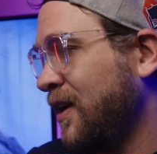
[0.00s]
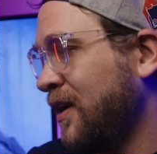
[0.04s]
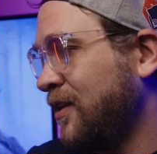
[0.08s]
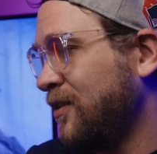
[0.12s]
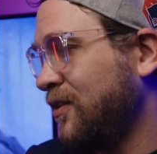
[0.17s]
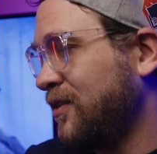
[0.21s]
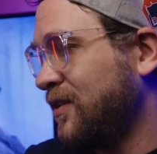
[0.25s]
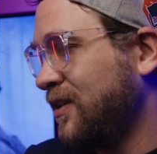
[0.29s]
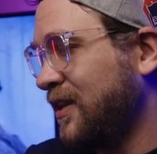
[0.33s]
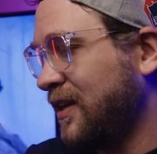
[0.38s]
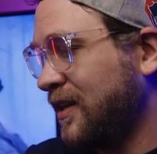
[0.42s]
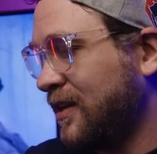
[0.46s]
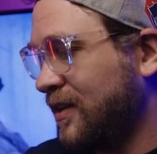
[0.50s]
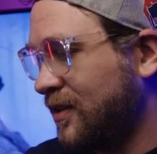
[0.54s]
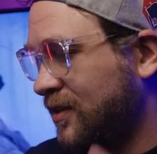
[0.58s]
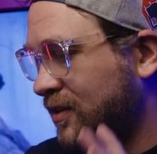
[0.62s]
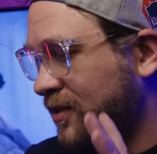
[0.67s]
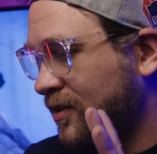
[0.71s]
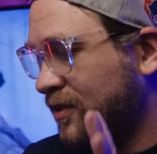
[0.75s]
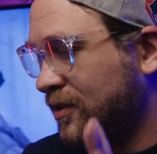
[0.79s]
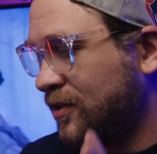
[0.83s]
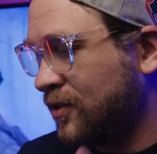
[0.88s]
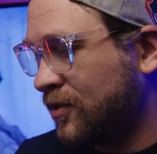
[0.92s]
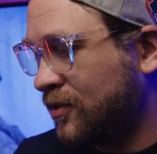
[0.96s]
I just think
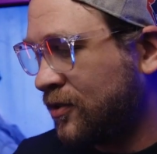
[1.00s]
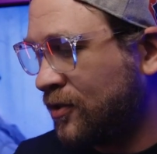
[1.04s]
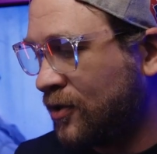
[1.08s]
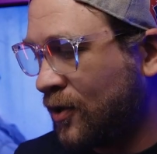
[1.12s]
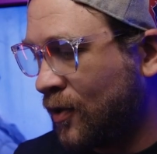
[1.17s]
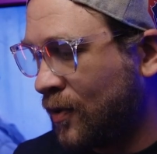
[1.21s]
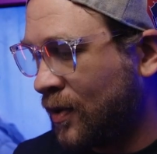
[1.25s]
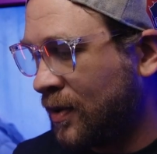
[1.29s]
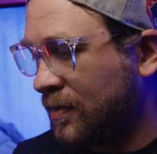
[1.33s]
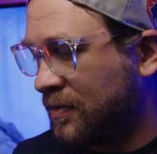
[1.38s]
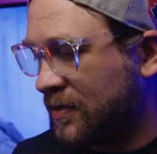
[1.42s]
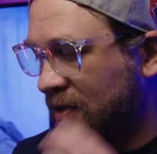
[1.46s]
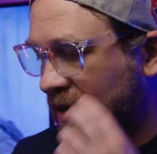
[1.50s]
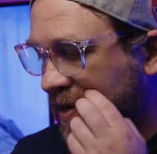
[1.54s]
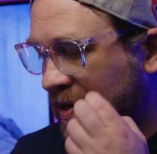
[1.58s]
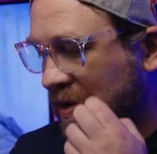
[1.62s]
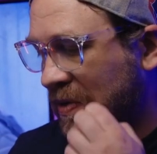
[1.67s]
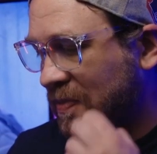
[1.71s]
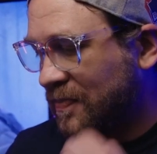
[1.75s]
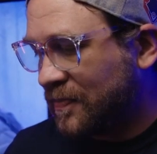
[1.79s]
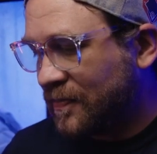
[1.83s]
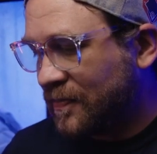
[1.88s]
it's so up there.